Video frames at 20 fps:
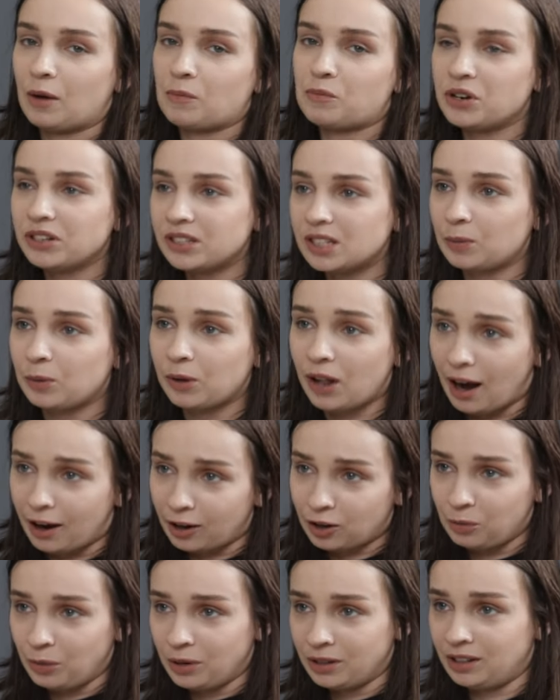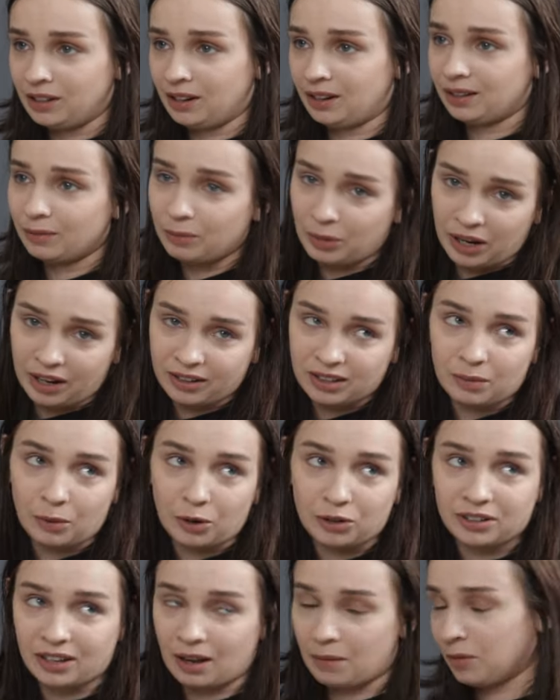principal argument in a debate
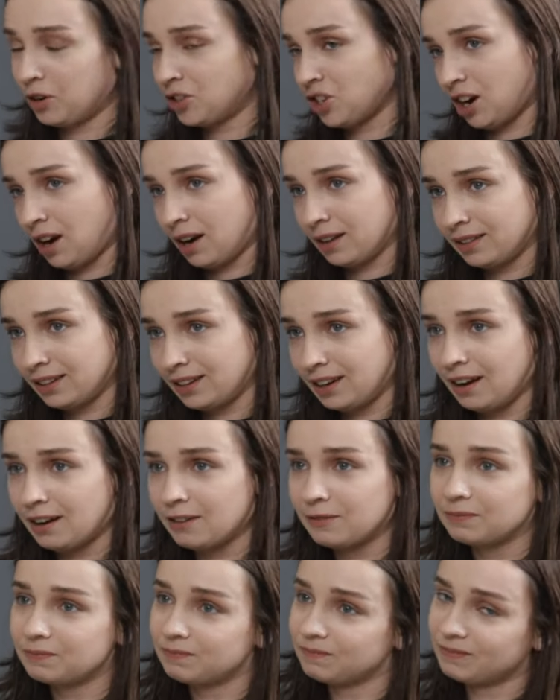about Cambridge Analytica,